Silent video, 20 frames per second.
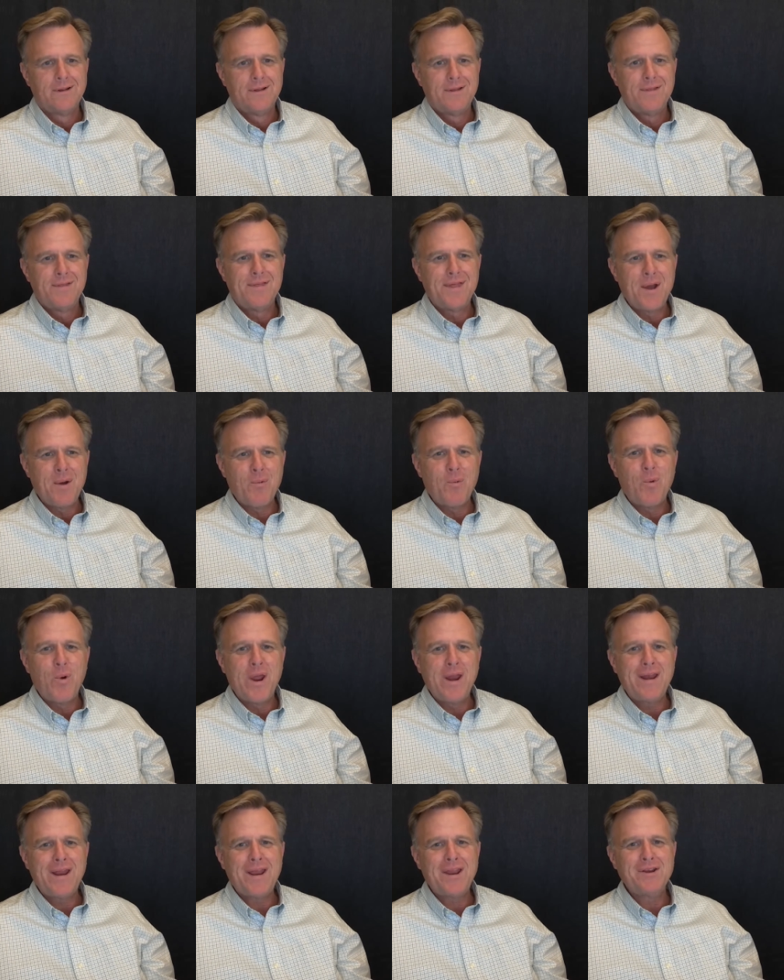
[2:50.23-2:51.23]
That
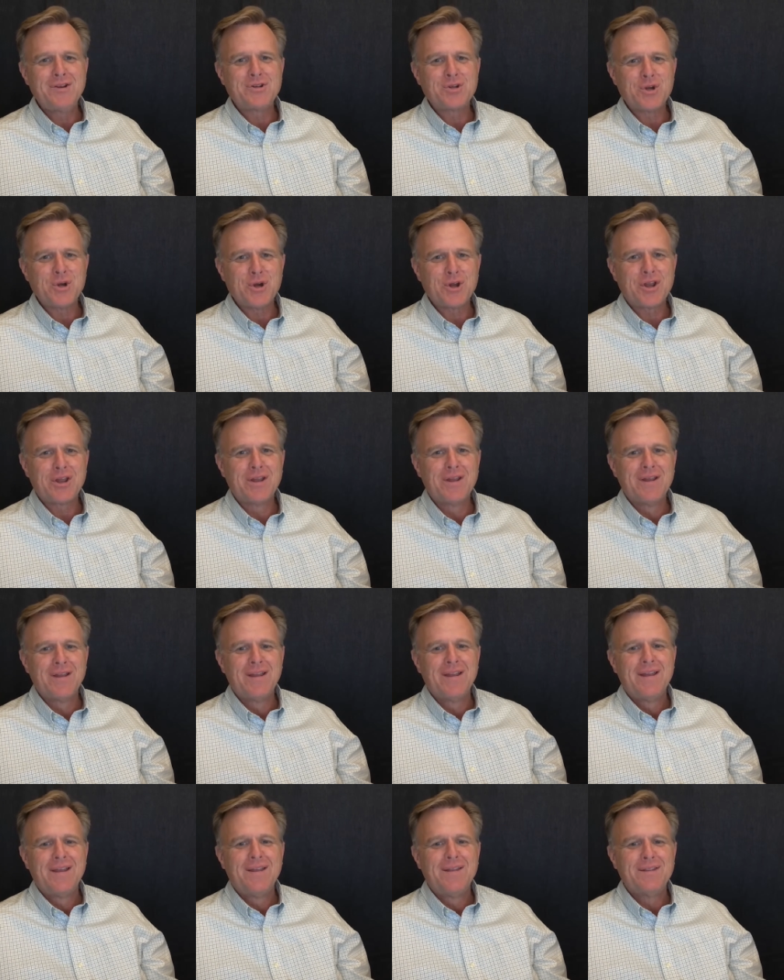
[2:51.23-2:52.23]
winning took
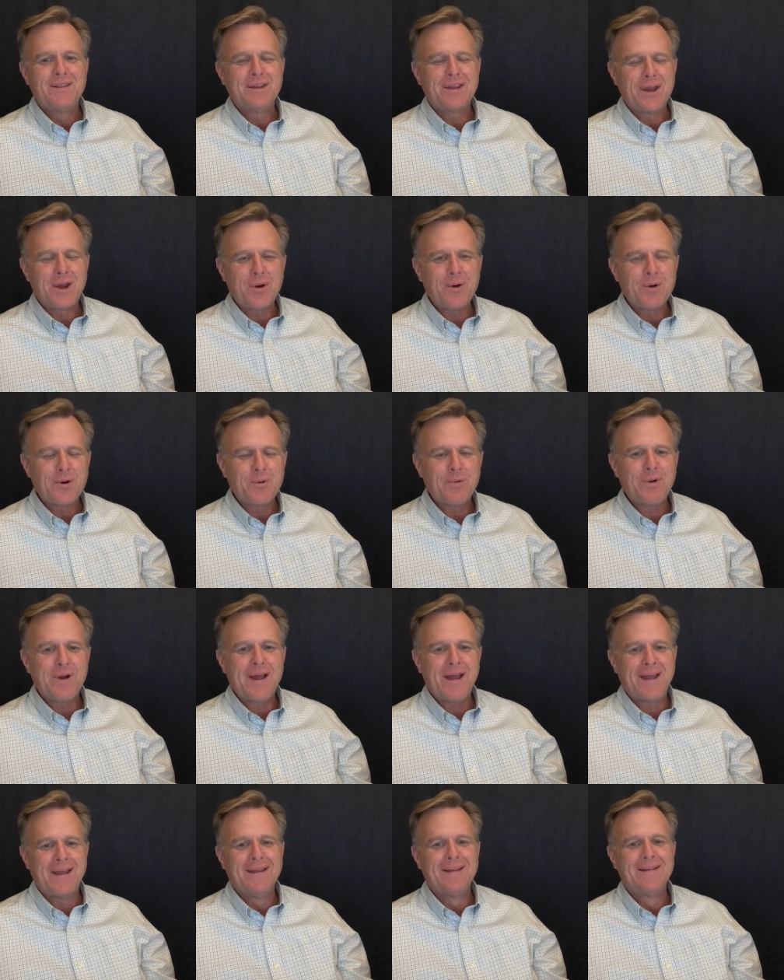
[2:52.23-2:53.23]
the carrot
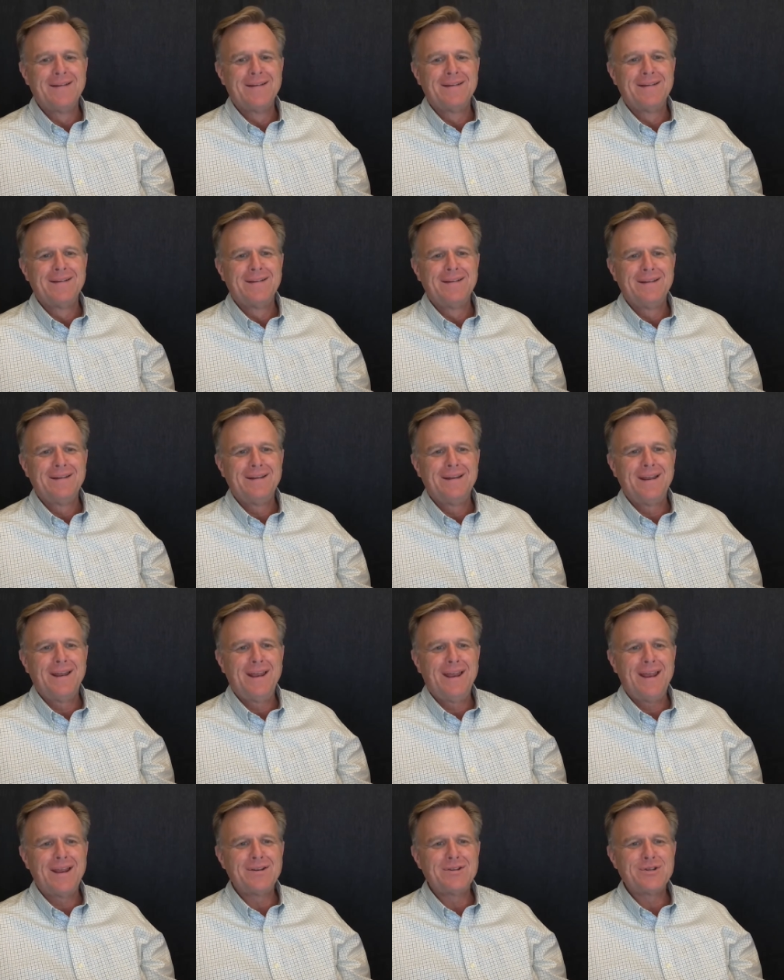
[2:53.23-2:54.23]
away.
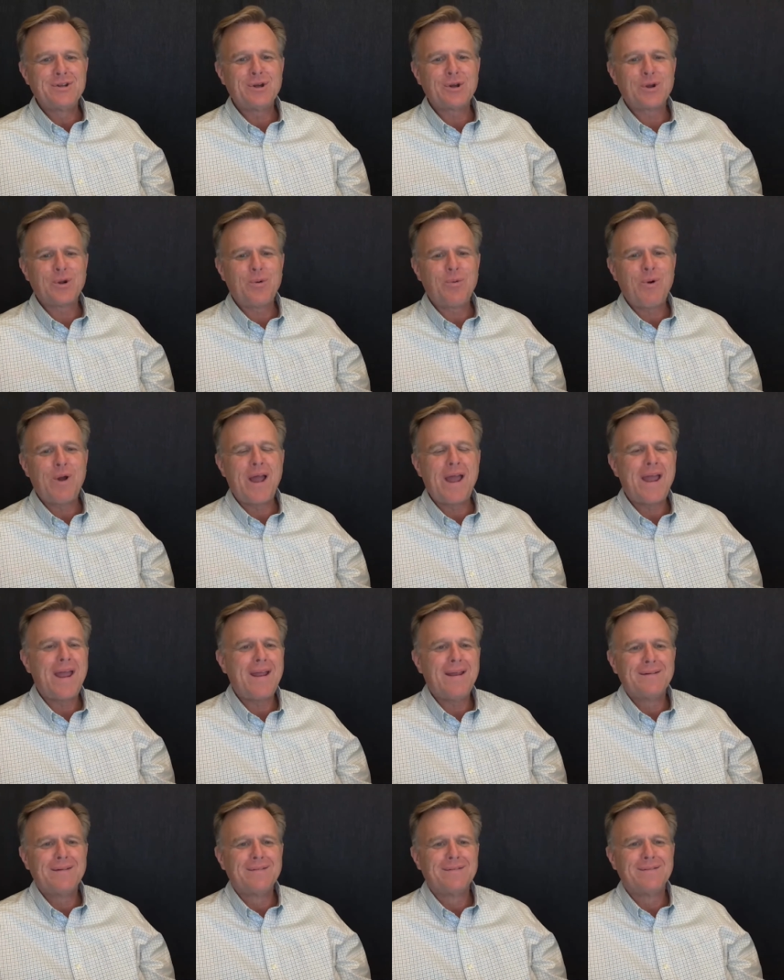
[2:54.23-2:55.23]
It took
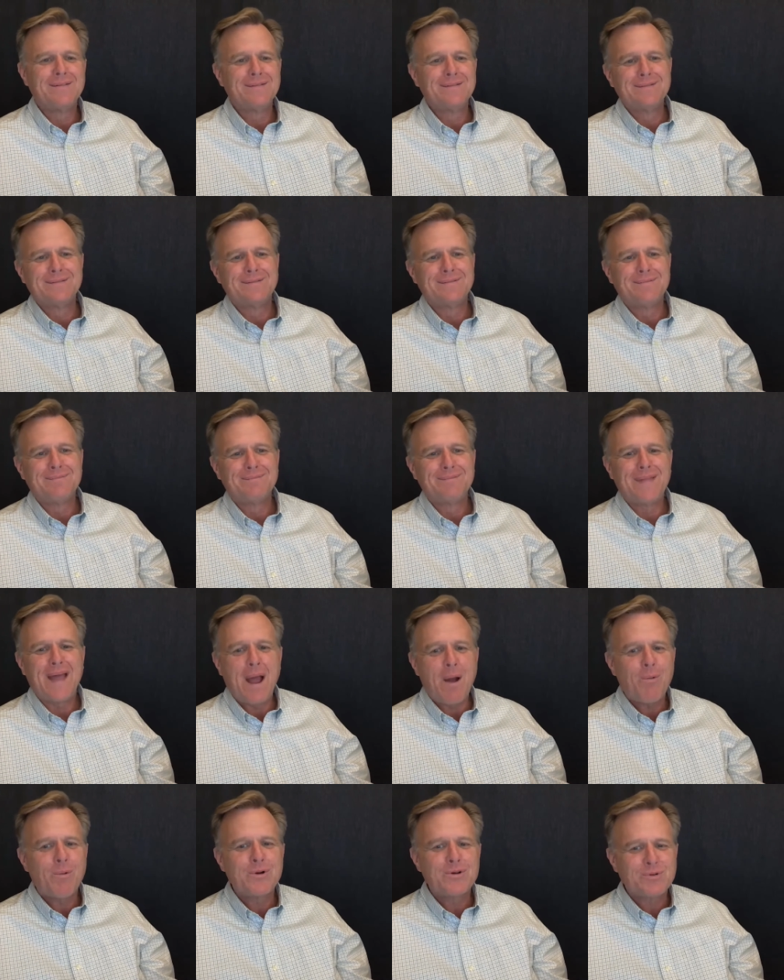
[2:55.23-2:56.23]
away
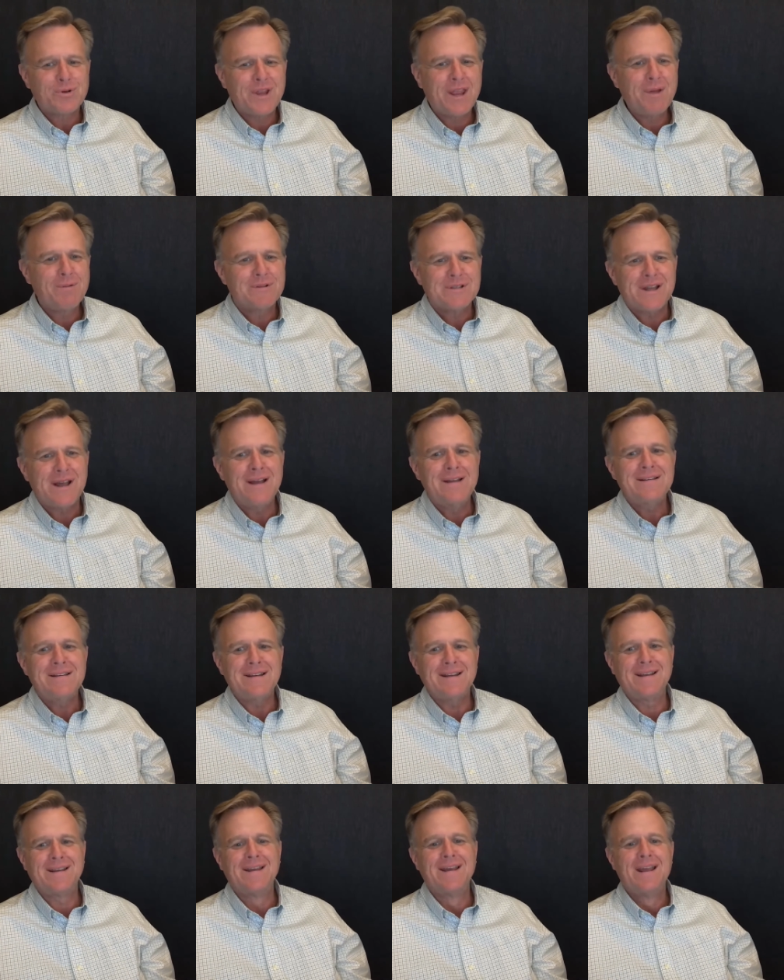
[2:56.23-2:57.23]
that which he was
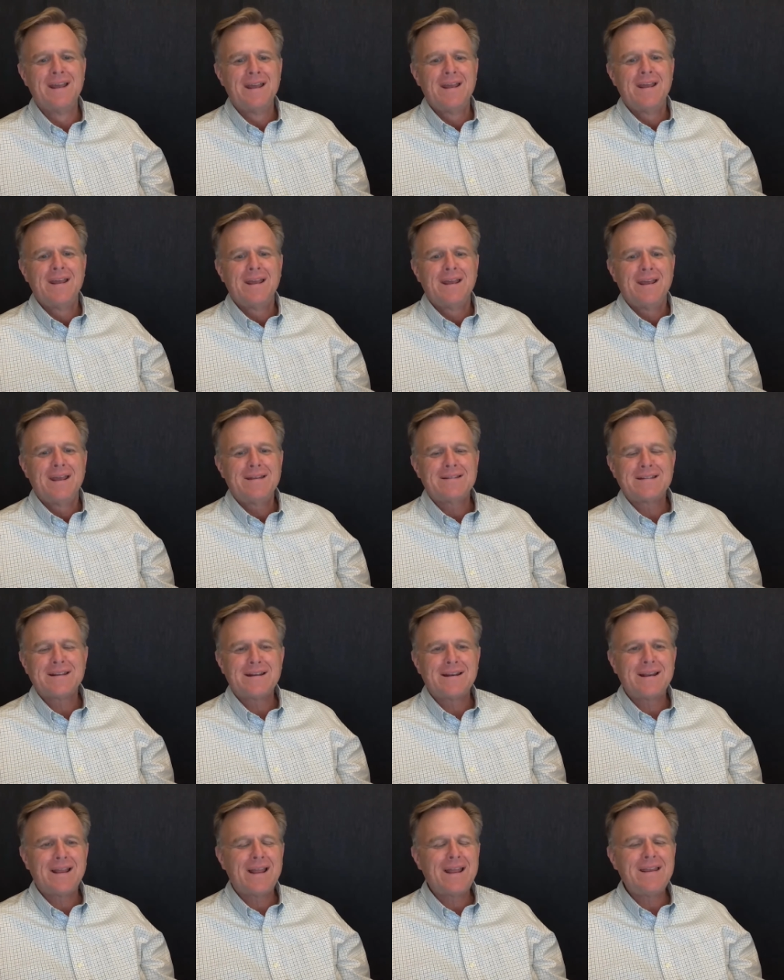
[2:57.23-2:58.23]
hunting. He
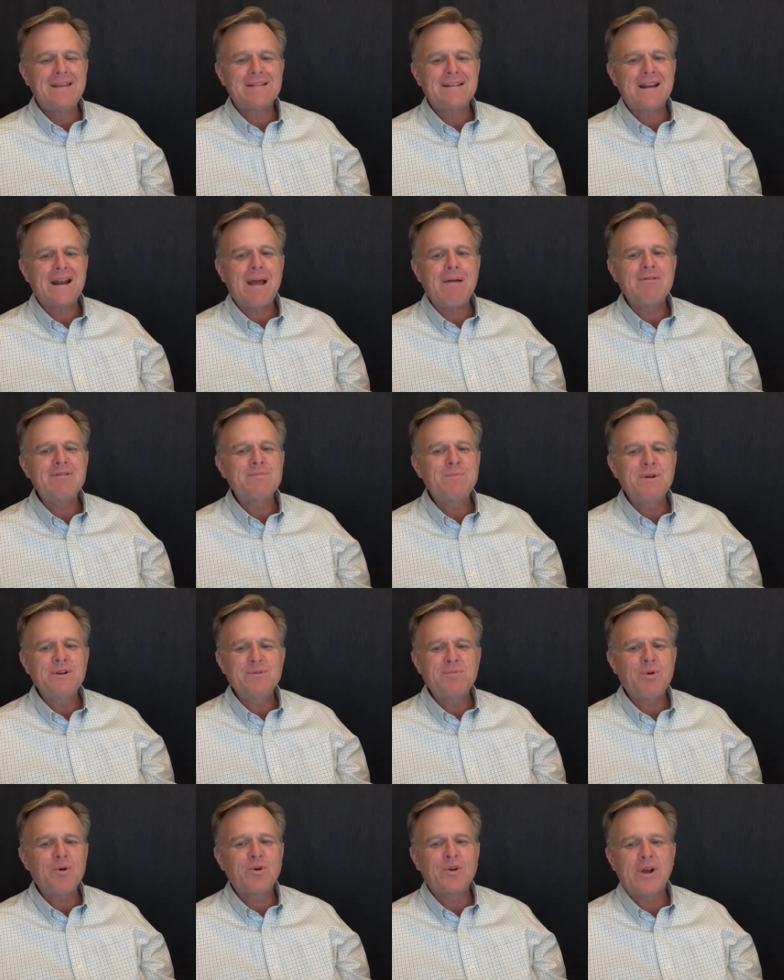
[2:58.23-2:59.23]
said, "I was
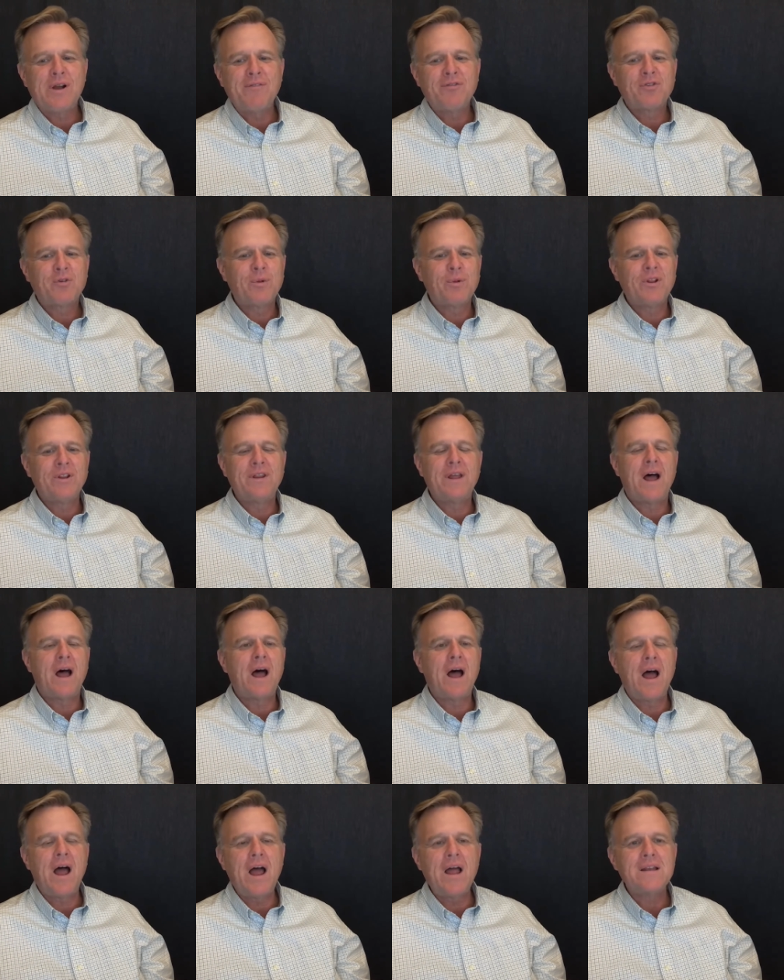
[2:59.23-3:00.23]
much more comfortable in the
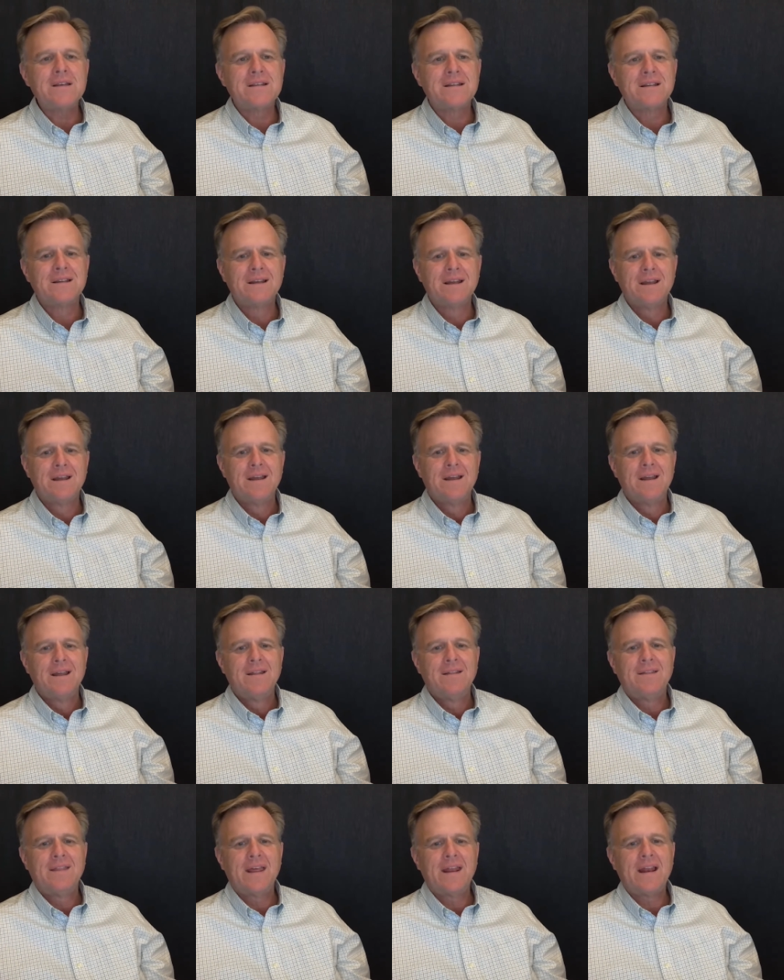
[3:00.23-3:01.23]
hunt than